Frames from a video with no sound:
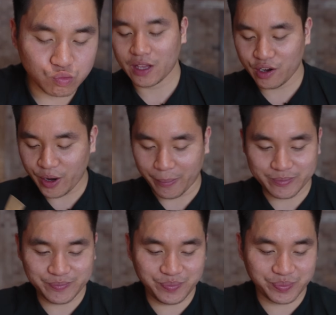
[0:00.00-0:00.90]
All right,
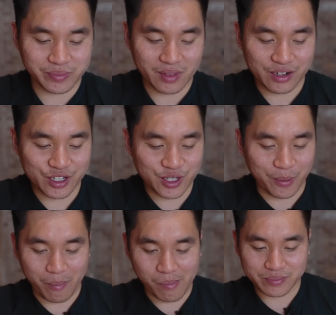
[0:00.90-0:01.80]
next up,
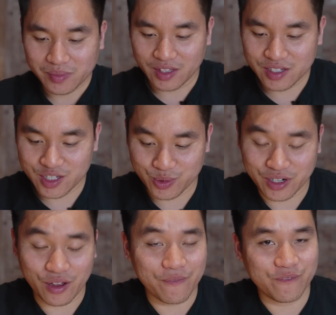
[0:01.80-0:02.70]
This is one
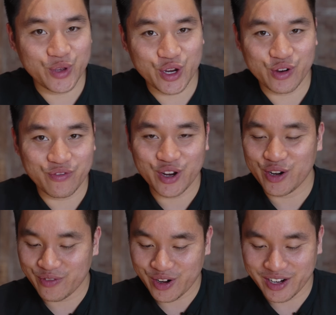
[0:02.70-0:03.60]
I'm
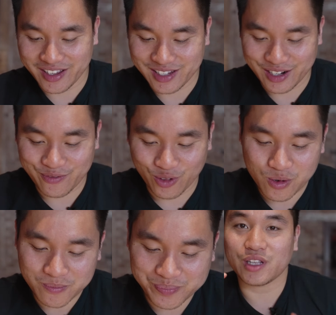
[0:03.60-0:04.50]
very excited for.
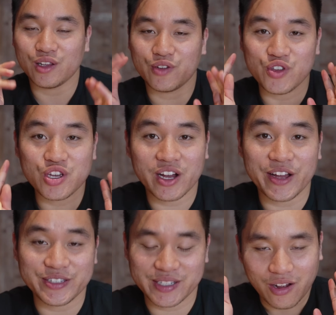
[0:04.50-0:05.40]
A lot of you
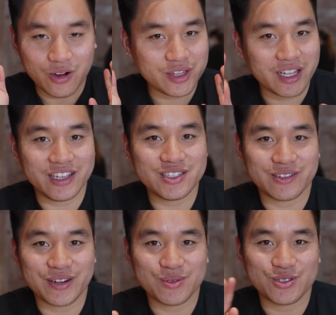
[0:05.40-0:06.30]
guys on that
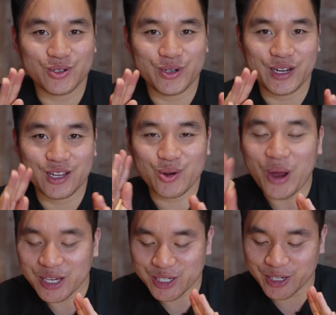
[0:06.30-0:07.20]
Instagram story
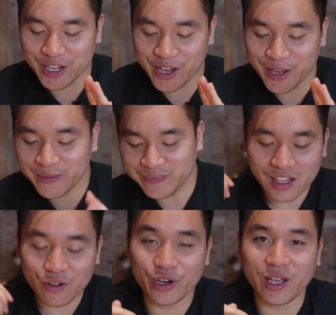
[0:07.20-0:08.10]
questionnaire
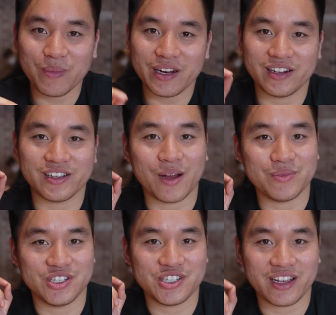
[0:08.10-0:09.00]
recommended to come
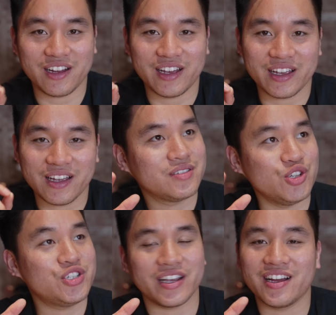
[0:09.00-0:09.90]
to Shanghai, New
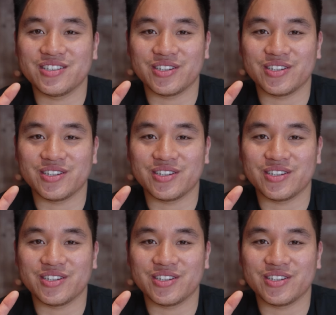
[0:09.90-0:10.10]
Shanghai,